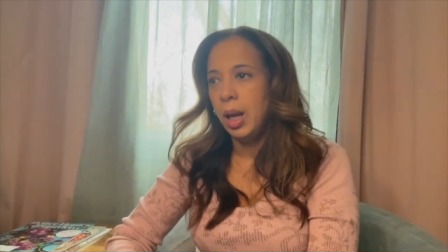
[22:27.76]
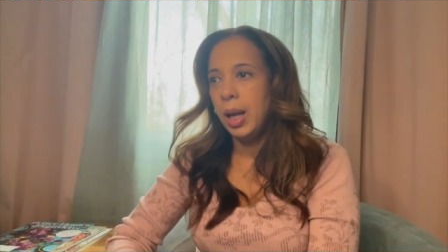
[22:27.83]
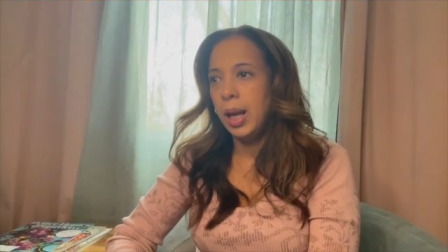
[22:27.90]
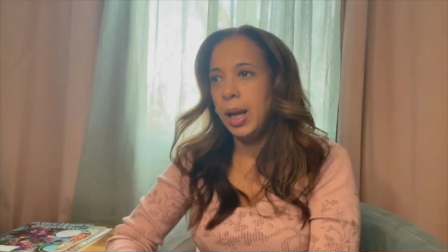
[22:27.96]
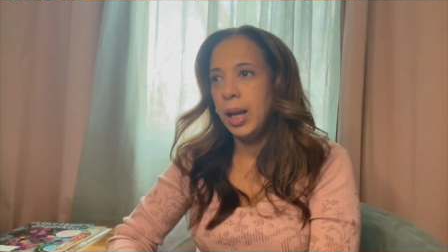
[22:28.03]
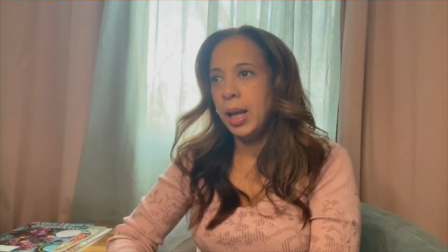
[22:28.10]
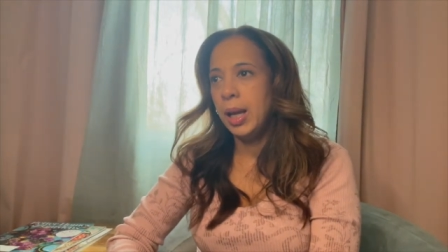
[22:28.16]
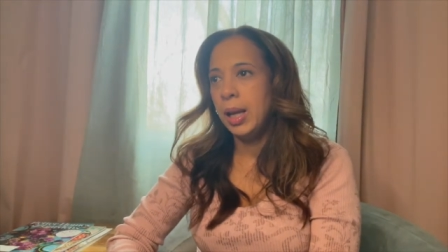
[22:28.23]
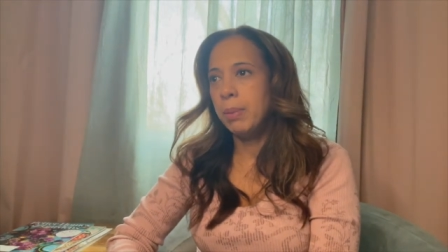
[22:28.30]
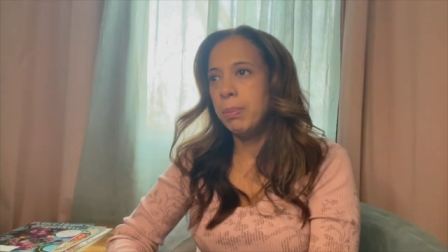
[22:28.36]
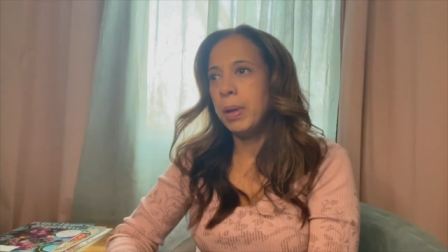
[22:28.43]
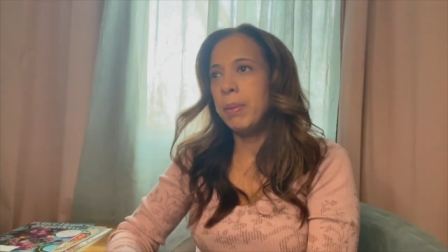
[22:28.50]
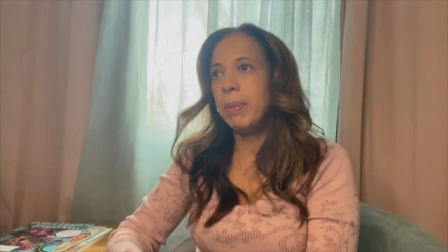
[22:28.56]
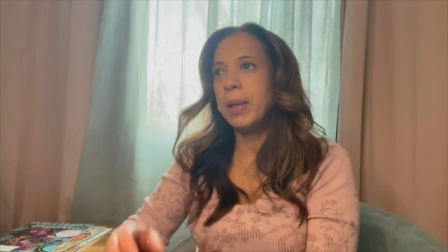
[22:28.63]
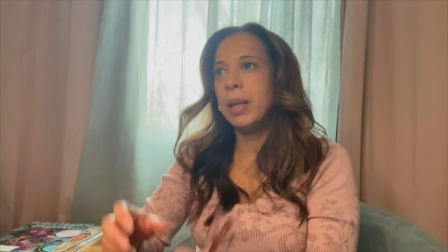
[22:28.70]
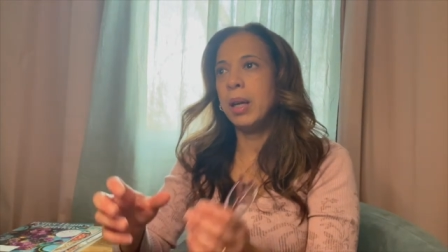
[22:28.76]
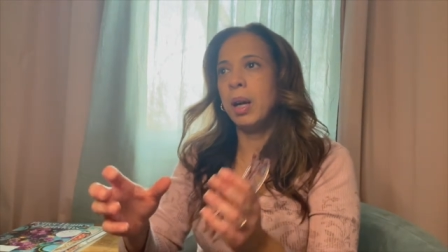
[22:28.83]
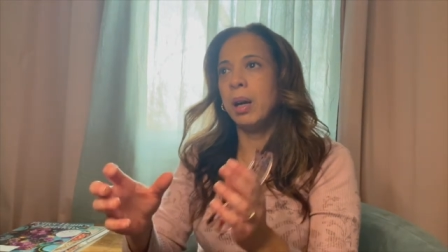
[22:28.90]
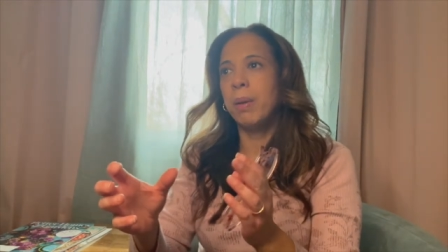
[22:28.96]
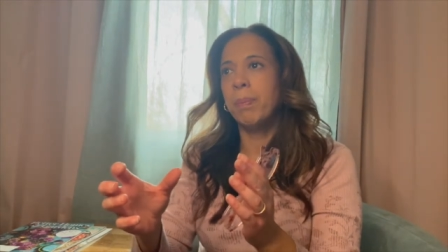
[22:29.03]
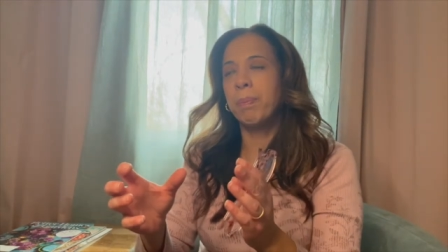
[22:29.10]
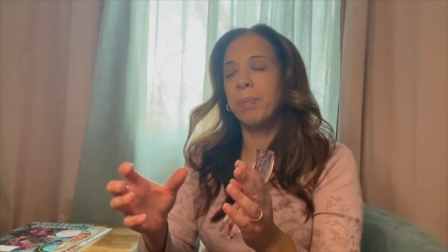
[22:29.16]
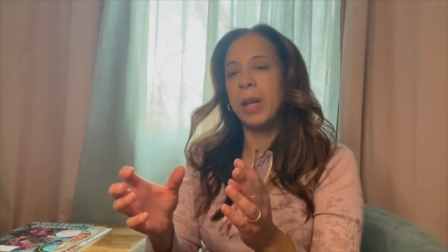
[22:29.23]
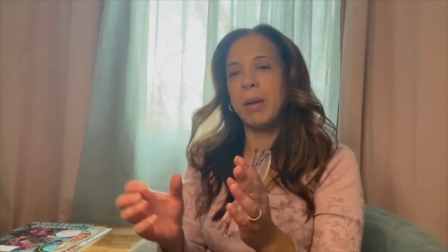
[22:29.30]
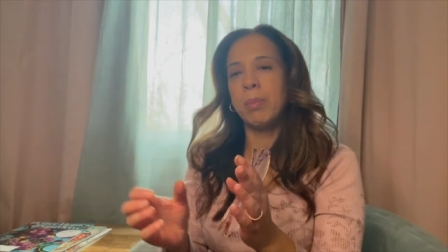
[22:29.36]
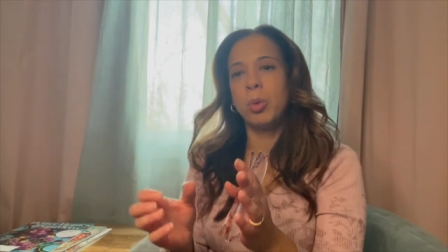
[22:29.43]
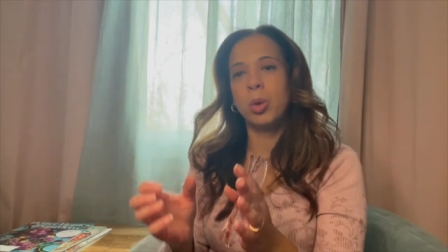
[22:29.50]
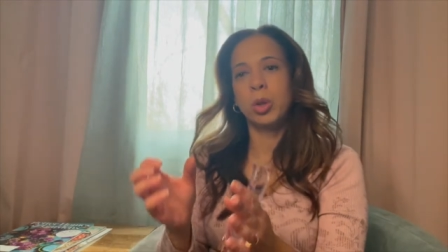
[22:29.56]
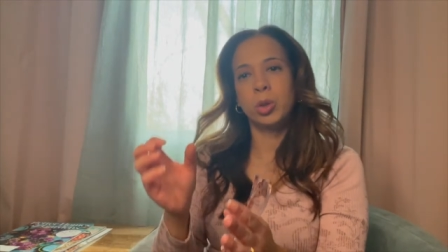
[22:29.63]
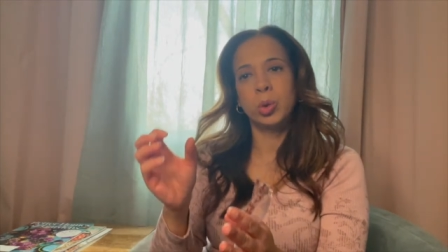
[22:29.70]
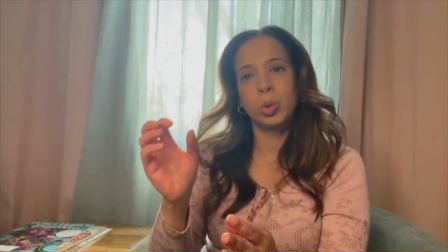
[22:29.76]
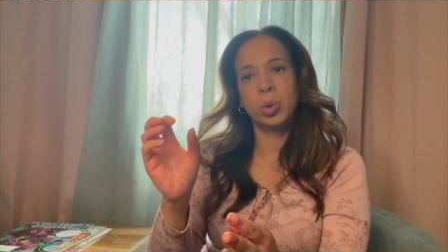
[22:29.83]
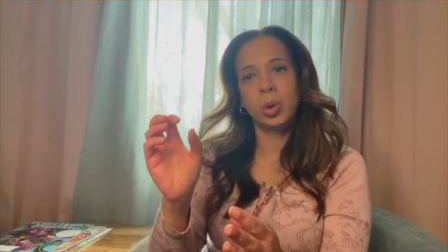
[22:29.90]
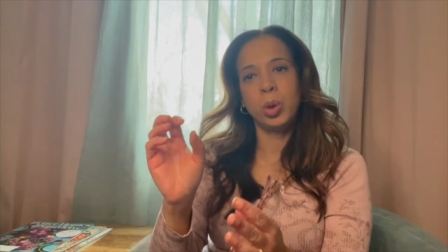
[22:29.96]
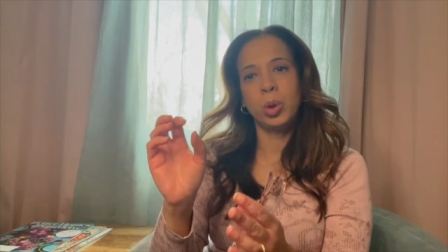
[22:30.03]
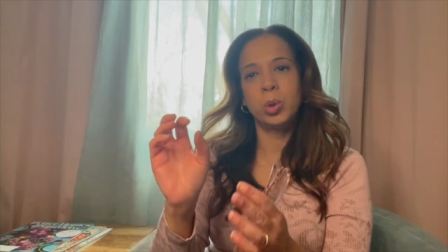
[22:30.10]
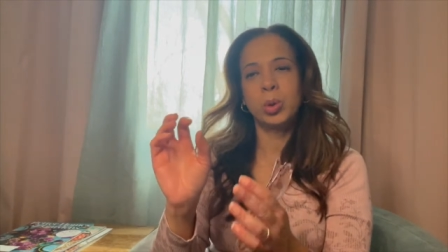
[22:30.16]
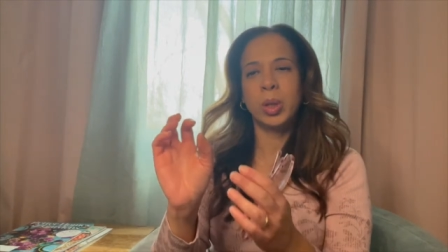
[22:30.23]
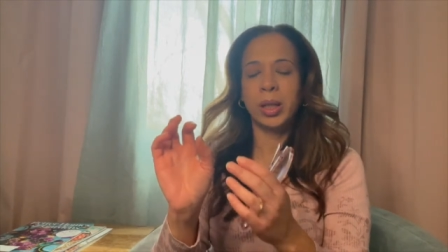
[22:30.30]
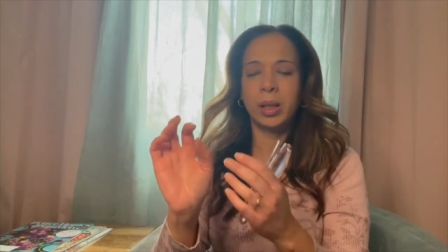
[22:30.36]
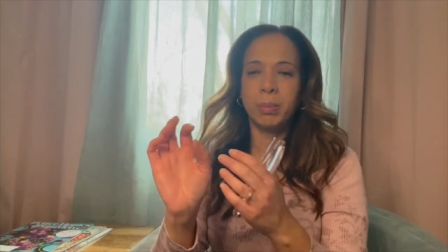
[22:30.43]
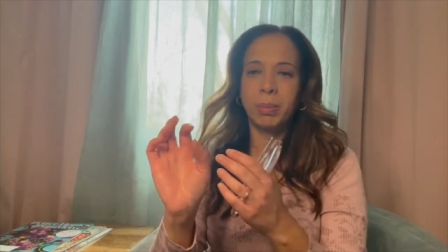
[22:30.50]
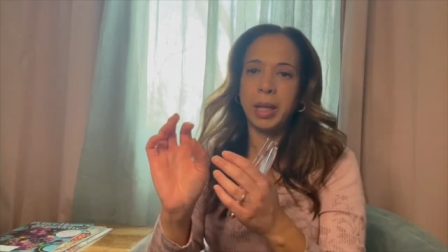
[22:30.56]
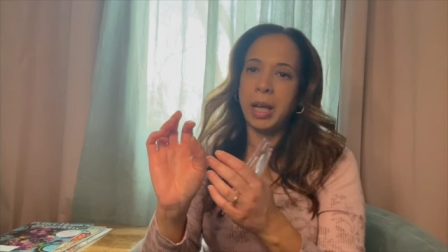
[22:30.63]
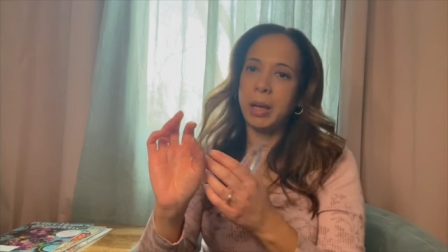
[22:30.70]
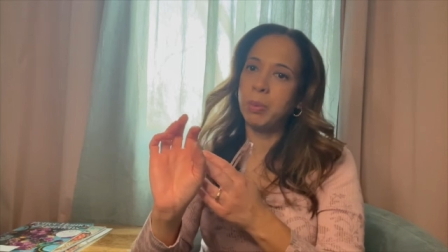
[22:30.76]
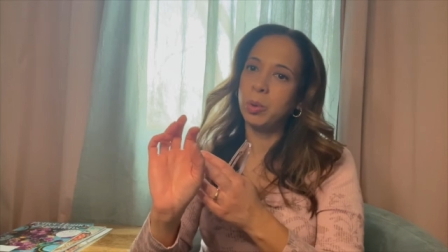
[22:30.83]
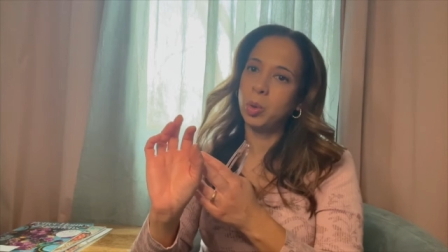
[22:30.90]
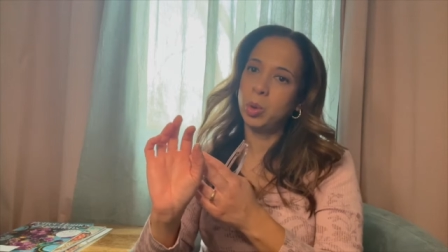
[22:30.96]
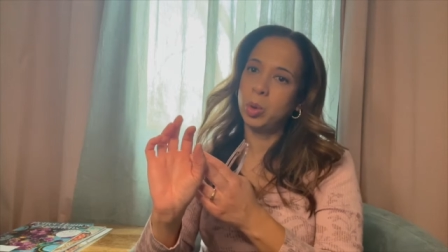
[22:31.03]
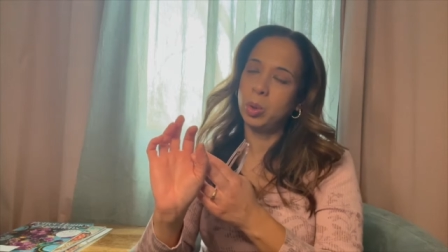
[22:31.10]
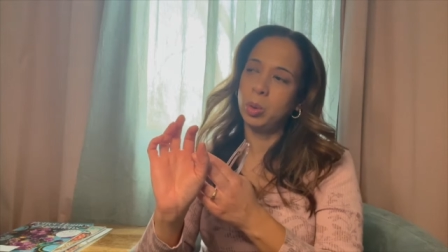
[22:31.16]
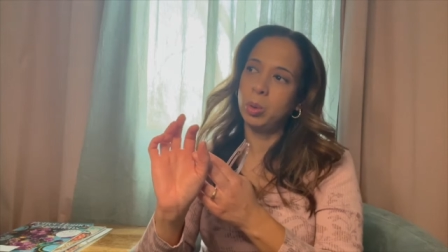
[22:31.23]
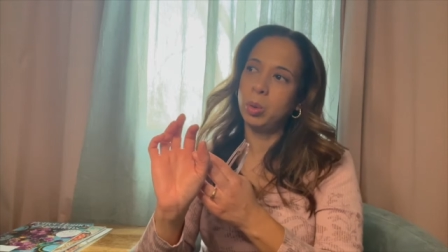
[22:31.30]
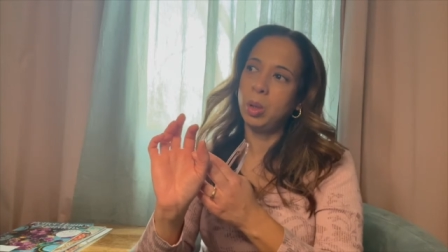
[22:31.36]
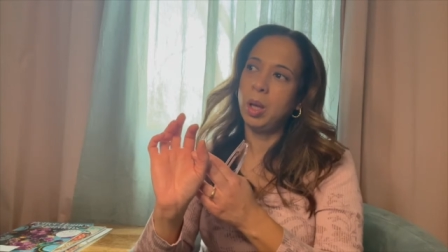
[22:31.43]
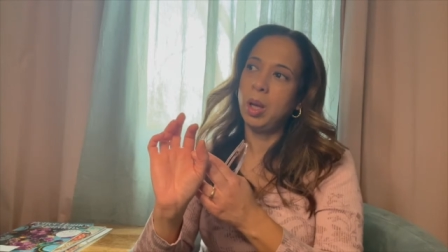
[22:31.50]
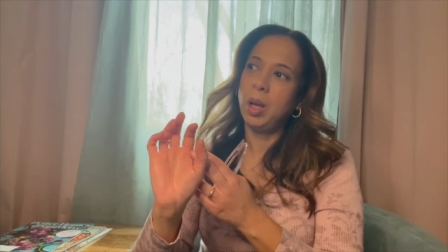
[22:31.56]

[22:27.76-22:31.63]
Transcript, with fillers: And maybe um, have more control so I could be able to